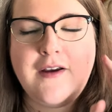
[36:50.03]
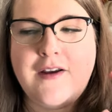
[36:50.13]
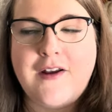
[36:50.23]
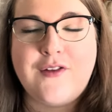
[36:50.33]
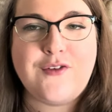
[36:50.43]

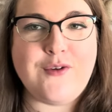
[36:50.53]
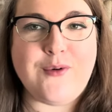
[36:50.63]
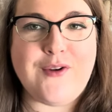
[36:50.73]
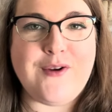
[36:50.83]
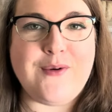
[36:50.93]
It's so
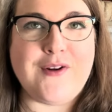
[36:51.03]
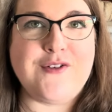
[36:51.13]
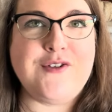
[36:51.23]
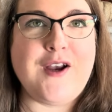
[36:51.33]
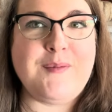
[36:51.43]
cute and
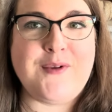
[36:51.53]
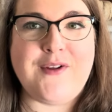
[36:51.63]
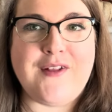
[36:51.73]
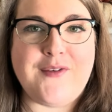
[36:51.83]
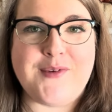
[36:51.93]
she
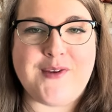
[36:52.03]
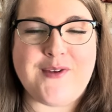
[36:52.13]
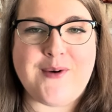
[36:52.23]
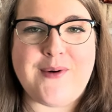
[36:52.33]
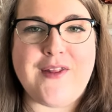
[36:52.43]
absolutely loves it.
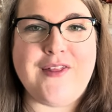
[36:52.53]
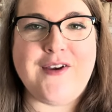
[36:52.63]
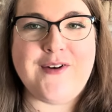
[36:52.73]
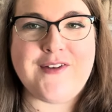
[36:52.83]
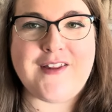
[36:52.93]
So
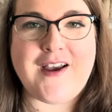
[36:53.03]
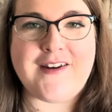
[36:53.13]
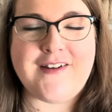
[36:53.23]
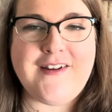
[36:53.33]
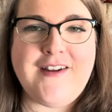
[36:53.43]
there is
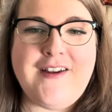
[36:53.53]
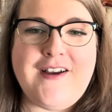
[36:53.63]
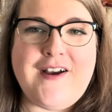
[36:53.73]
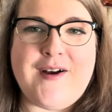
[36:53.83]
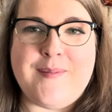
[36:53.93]
that.
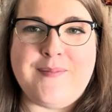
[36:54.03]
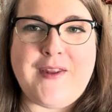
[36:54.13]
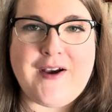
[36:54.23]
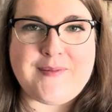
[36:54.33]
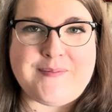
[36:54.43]
Um,
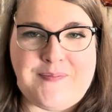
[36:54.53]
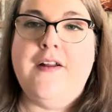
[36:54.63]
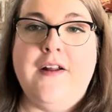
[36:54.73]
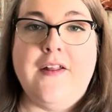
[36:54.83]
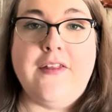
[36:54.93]
yeah,
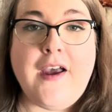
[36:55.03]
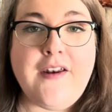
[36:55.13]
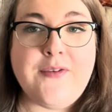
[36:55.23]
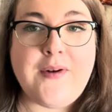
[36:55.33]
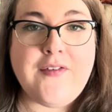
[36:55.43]

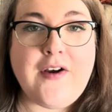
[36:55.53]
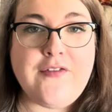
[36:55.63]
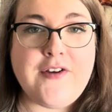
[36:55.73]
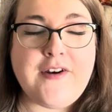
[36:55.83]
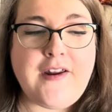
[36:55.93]
that is what I've got
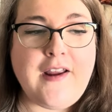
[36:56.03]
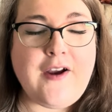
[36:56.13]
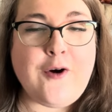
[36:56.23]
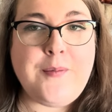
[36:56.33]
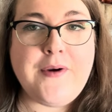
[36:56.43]
for you today.
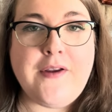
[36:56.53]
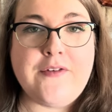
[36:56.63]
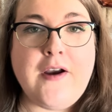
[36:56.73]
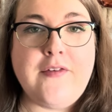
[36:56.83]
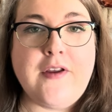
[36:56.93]
I hope you guys
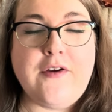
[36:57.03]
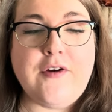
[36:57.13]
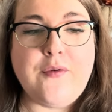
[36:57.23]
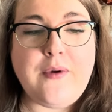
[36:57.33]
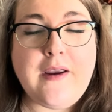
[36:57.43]
are having a
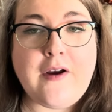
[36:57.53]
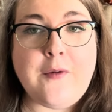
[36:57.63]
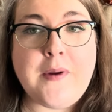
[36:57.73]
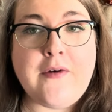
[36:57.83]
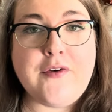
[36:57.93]
great week. I
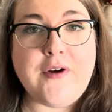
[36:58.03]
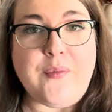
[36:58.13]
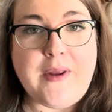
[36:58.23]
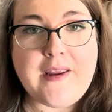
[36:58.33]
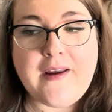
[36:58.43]
hope you have a great
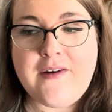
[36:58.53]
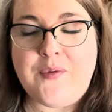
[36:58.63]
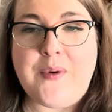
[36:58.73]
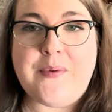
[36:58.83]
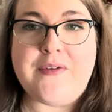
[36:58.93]
weekend.
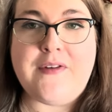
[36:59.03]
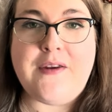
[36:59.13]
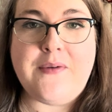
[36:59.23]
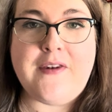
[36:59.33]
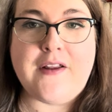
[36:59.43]
We will see
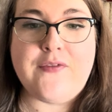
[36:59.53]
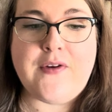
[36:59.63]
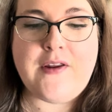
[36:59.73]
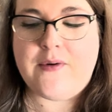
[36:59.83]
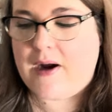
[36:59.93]
you in the next
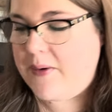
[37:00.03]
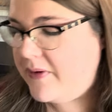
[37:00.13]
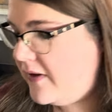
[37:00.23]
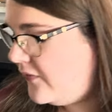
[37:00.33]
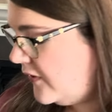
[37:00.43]
video. I
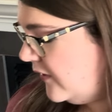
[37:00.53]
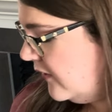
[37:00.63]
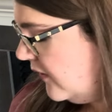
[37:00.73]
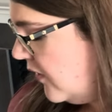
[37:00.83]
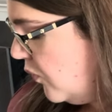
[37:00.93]
would love to
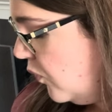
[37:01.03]
hear